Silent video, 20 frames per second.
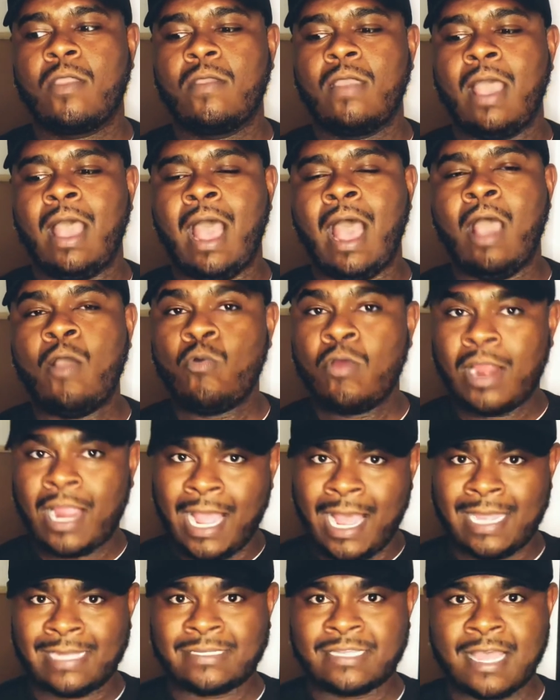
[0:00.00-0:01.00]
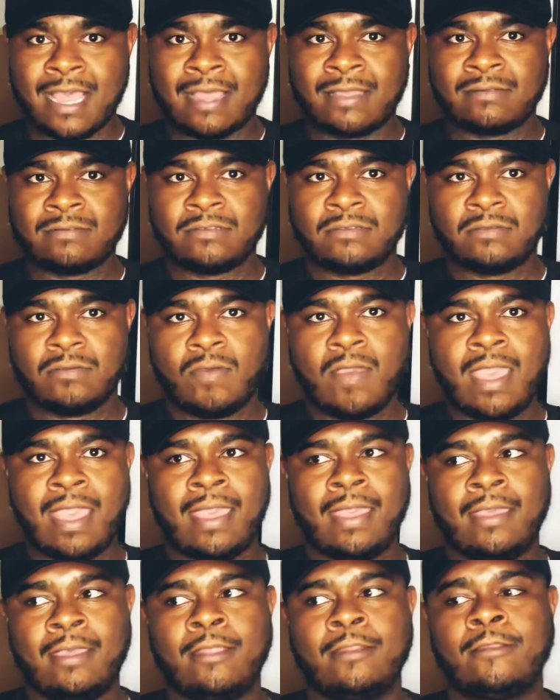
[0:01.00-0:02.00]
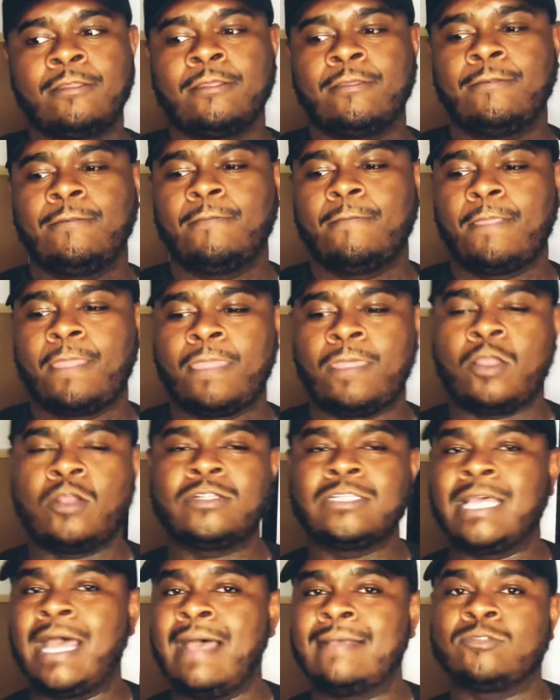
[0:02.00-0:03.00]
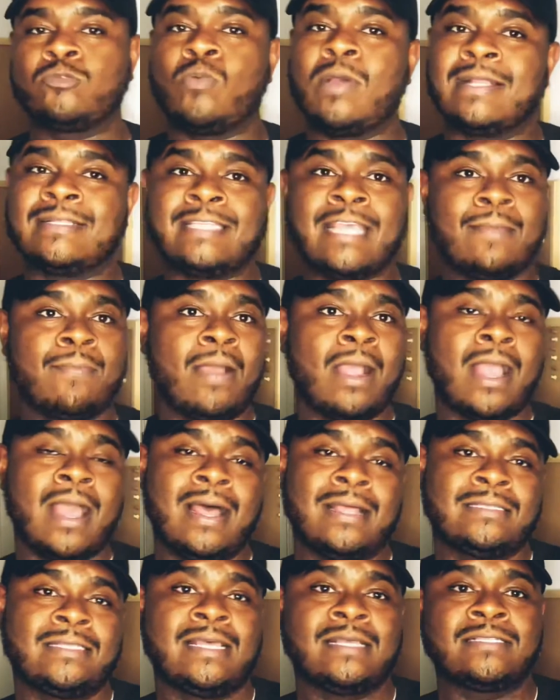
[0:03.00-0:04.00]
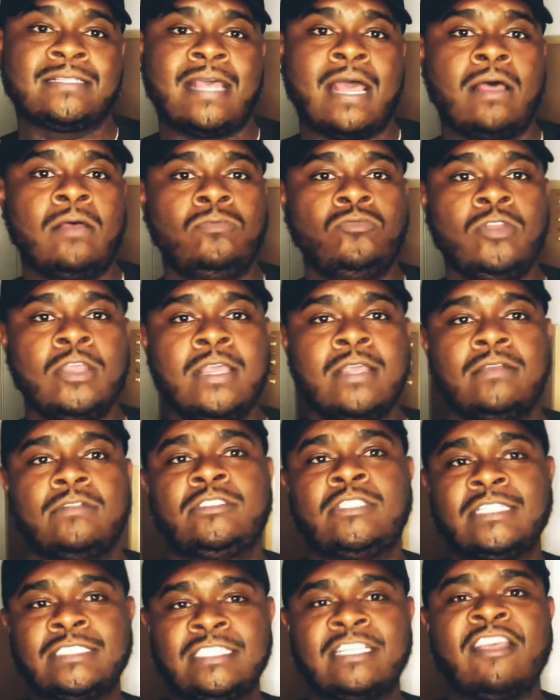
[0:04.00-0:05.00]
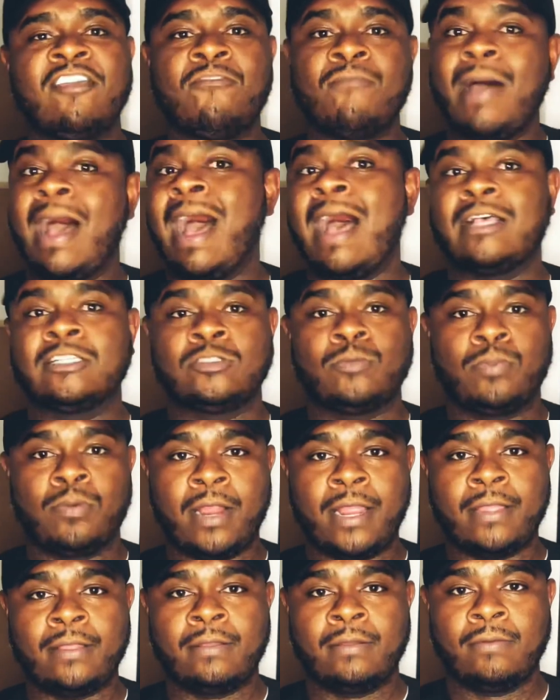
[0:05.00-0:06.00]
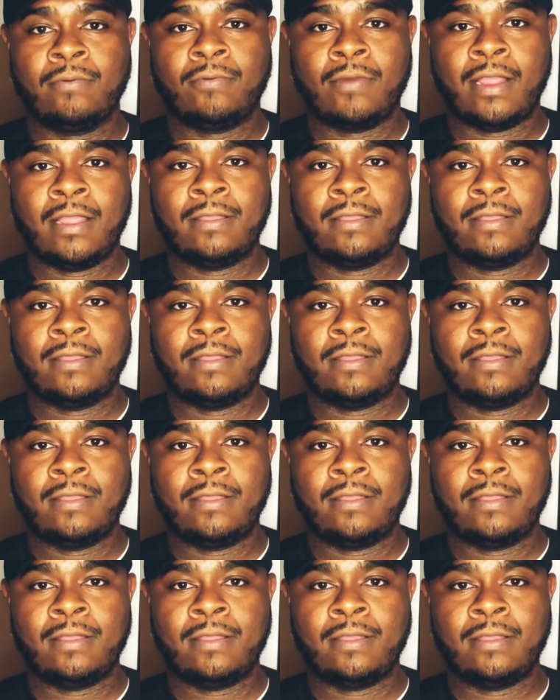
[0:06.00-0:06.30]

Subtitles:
I wear contacts. And there are times where I take my contacts out just to give my eyes a break, right?